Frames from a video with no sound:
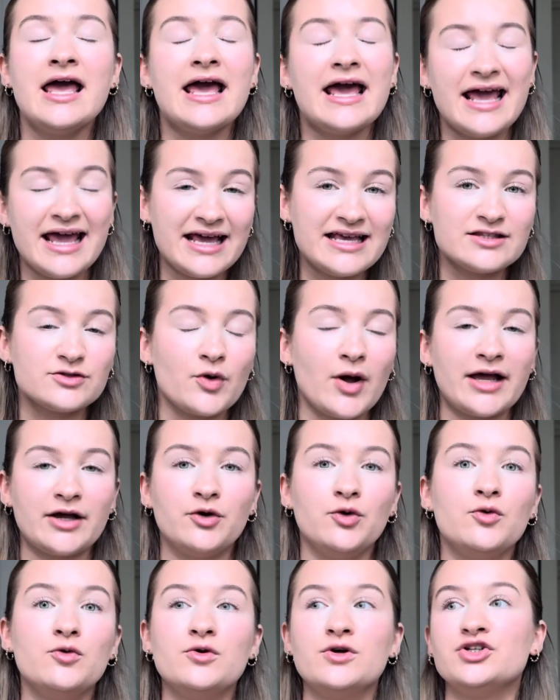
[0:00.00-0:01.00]
It is quite
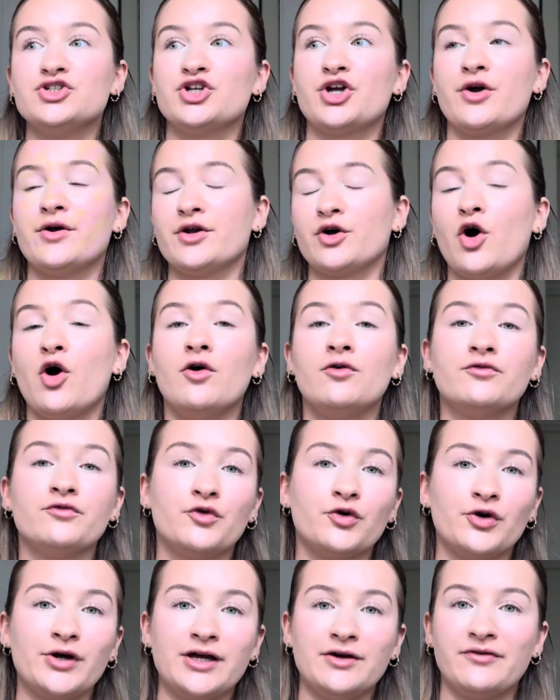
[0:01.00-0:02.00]
cool because you go in a
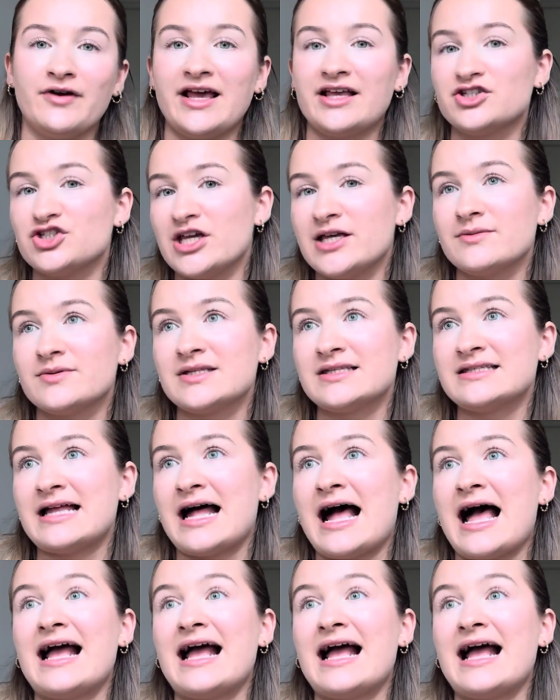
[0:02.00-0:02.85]
convoy of like jeeps and that,